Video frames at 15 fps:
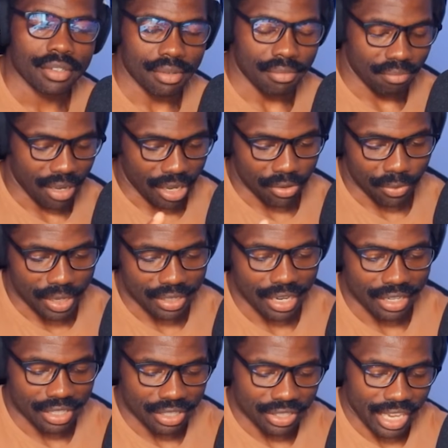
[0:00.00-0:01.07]
By the way,
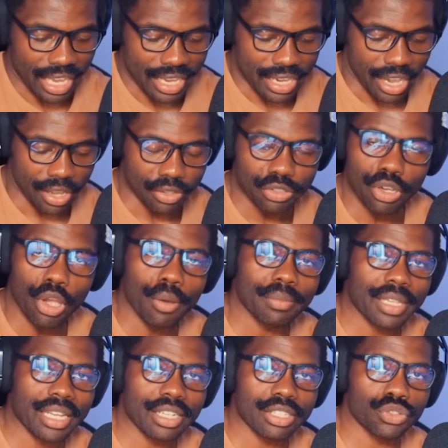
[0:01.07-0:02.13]
that is a term
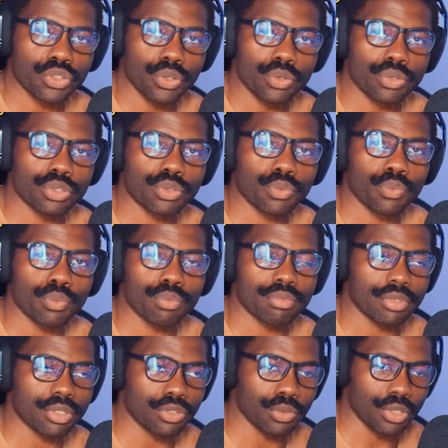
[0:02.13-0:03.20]
that is used
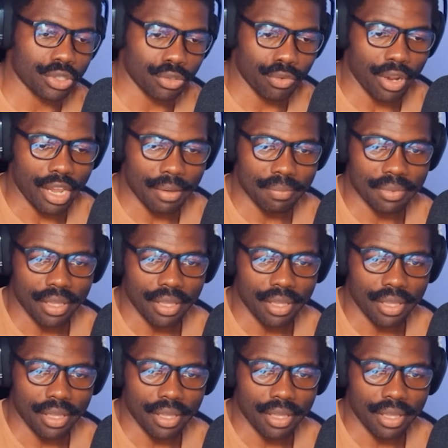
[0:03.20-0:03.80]
to describe